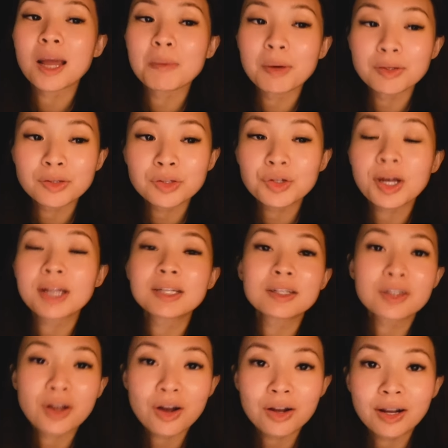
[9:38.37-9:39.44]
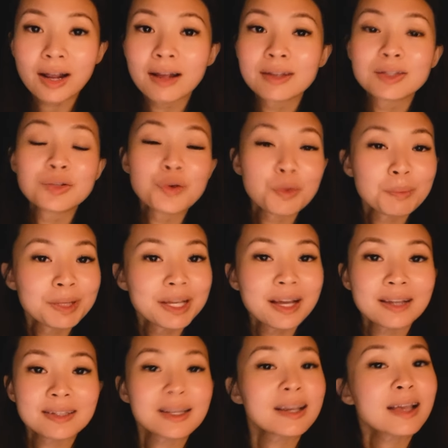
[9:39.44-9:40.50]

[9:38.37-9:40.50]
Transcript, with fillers: I'm also trying to talk as normally as I